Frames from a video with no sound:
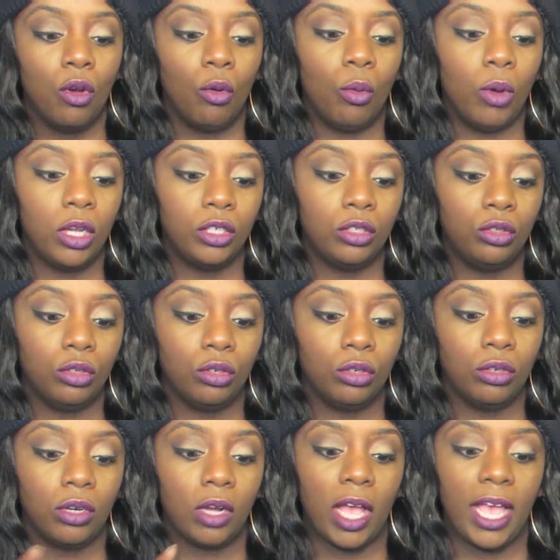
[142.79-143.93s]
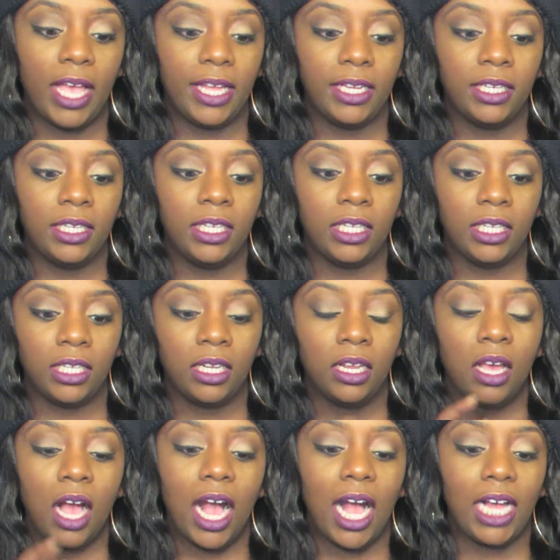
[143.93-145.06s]
1 dual-ended
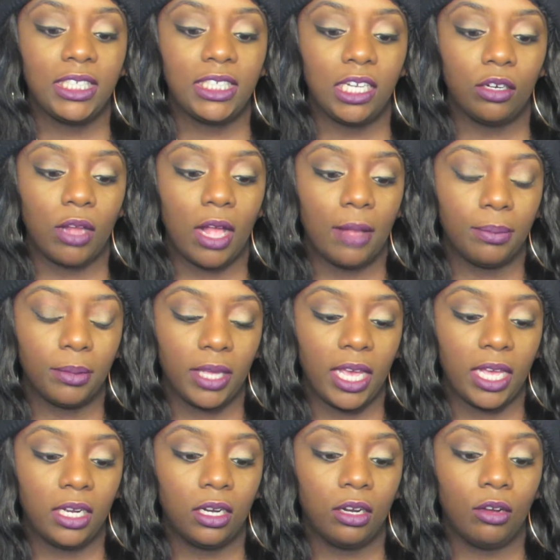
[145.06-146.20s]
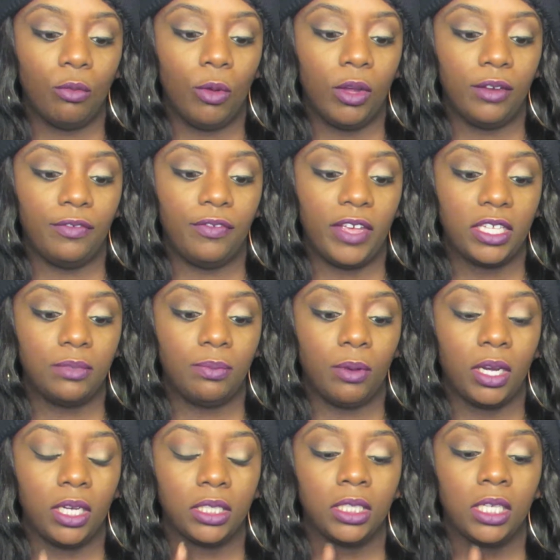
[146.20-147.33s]
eyeshadow applicator, 1 face
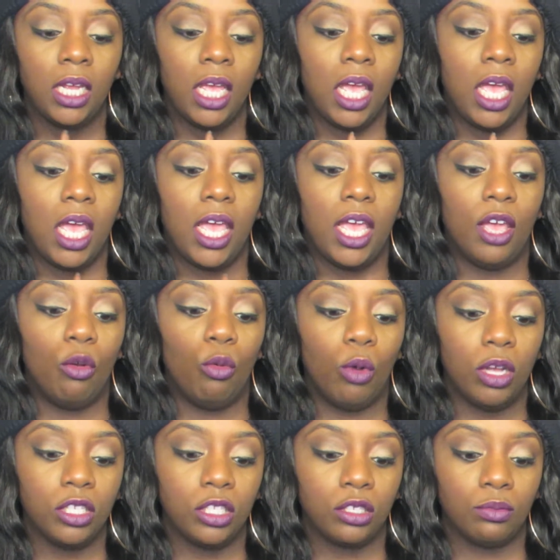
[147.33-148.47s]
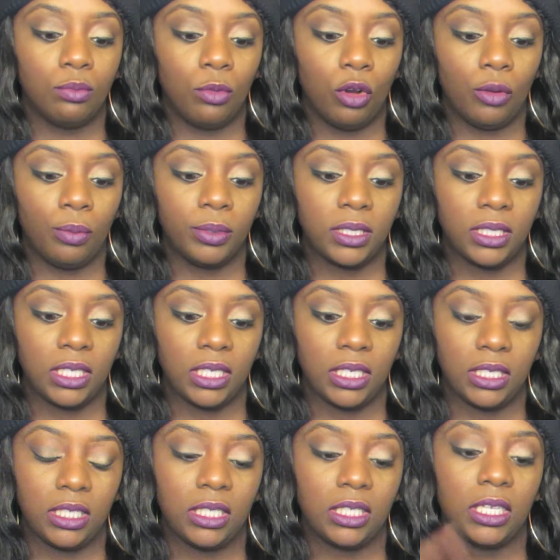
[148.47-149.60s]
brush, and 1 small
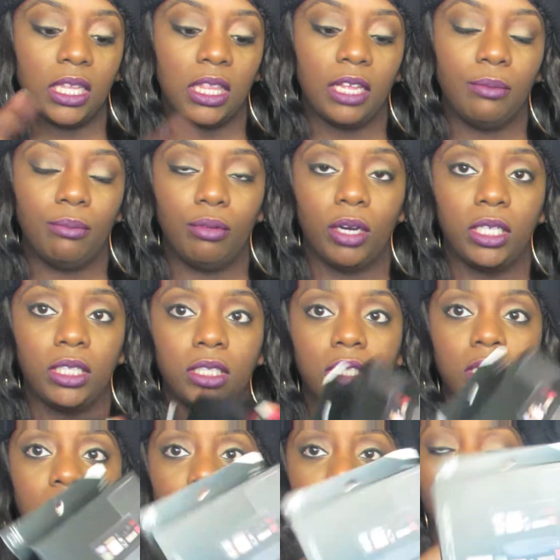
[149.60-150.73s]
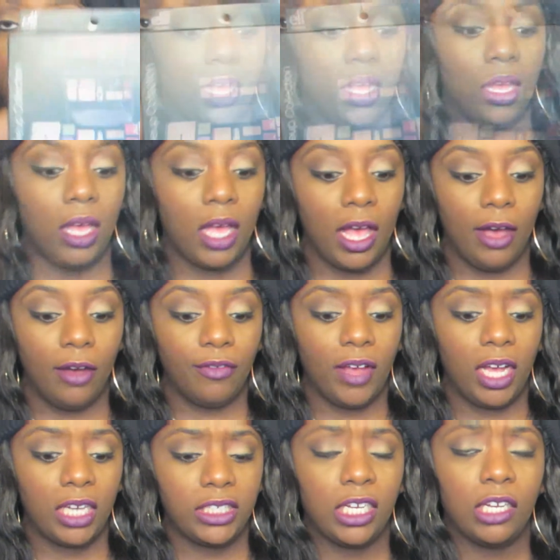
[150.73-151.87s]
precise lip brush. So, and this Elf
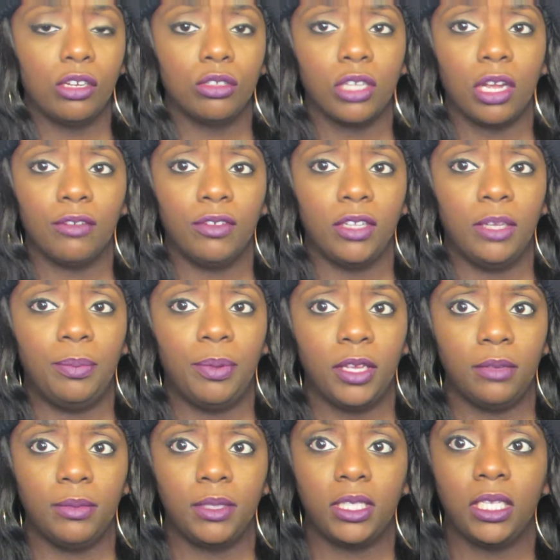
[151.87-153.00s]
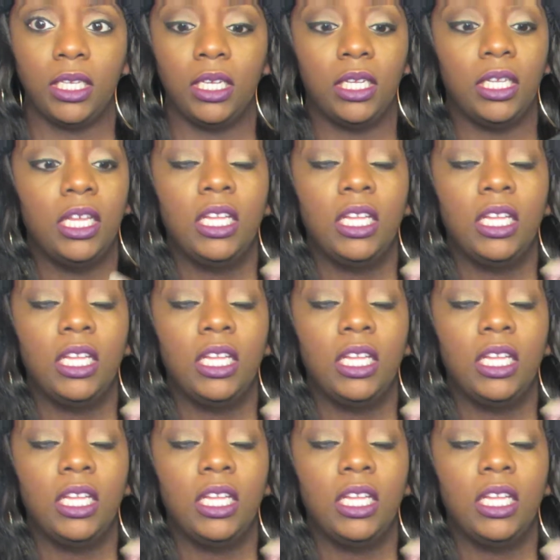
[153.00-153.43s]
eyeshadows are really pigmented.